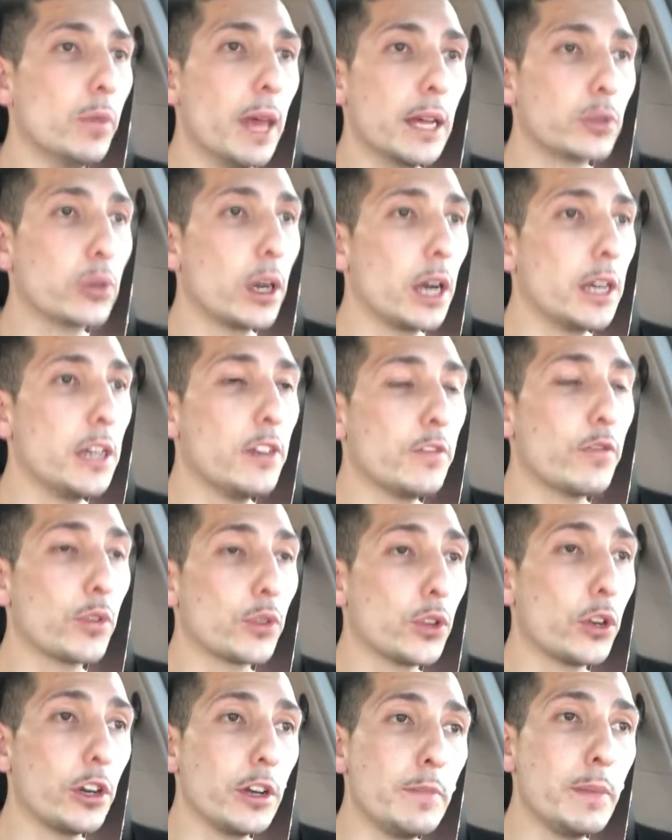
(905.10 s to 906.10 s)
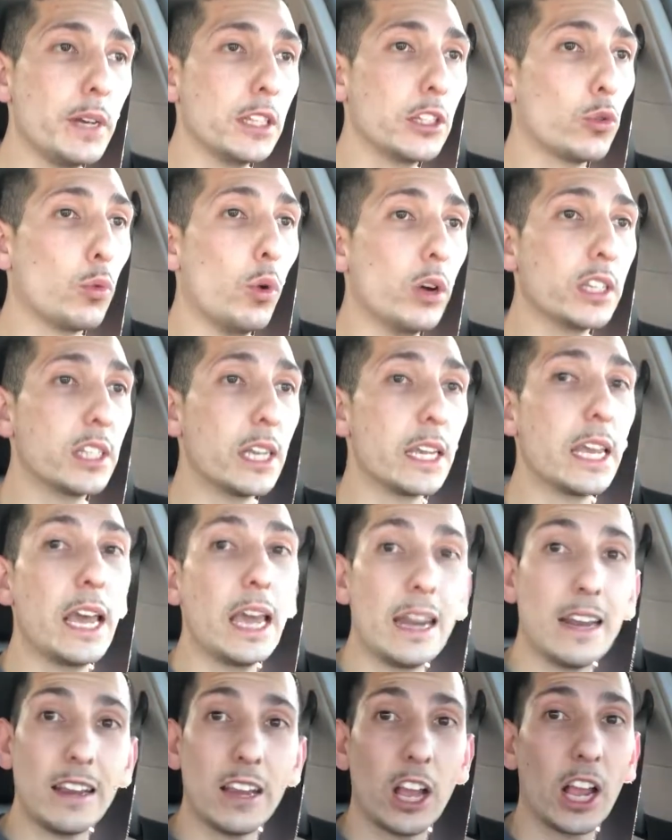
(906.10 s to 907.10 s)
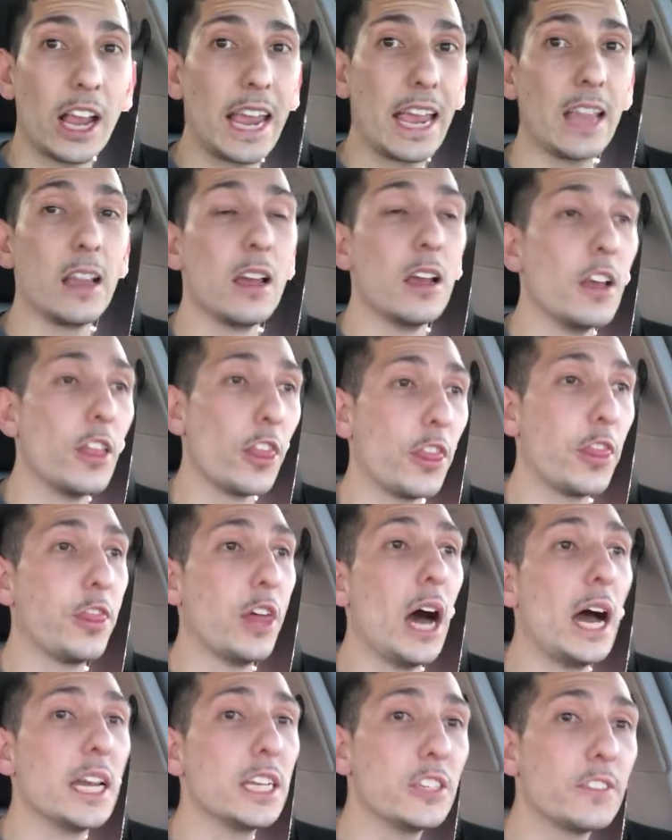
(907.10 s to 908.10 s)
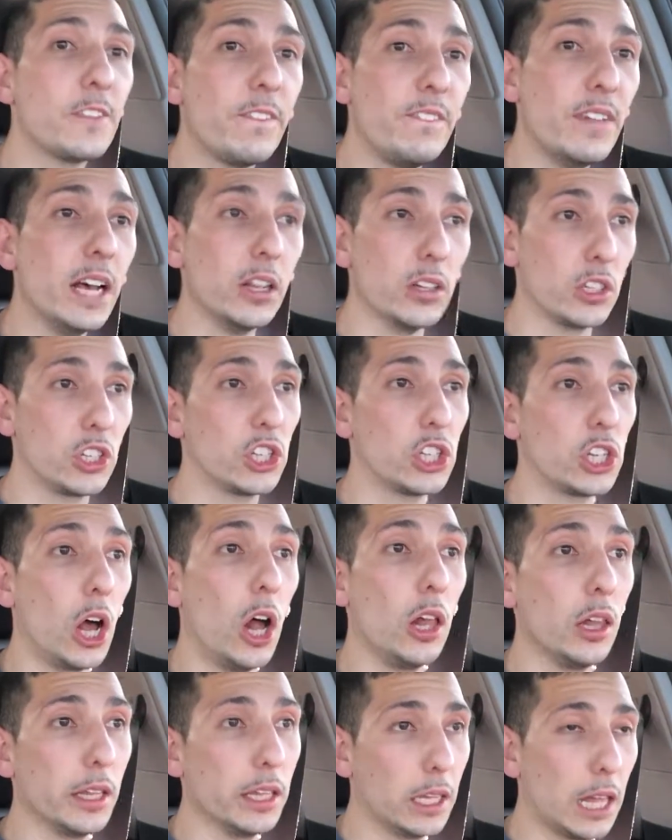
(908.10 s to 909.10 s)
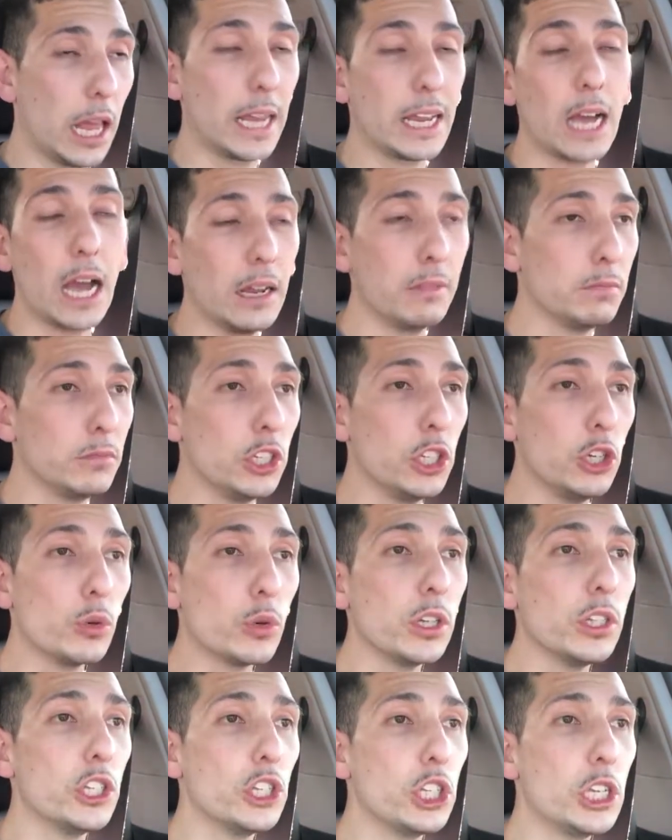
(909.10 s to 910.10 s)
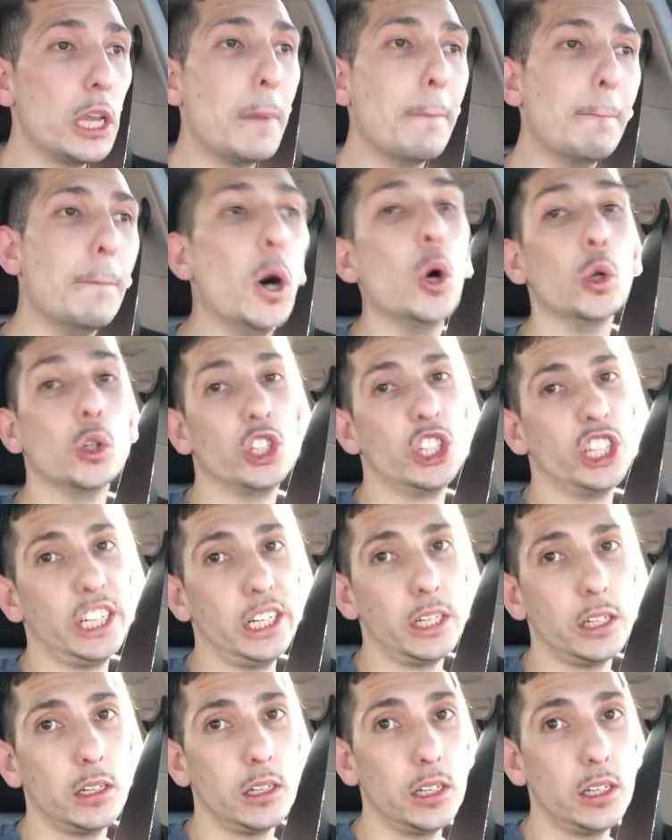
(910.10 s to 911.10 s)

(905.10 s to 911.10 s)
that's what I did for 30 minutes. Once again, thighs felt solid, like you could see them bulging,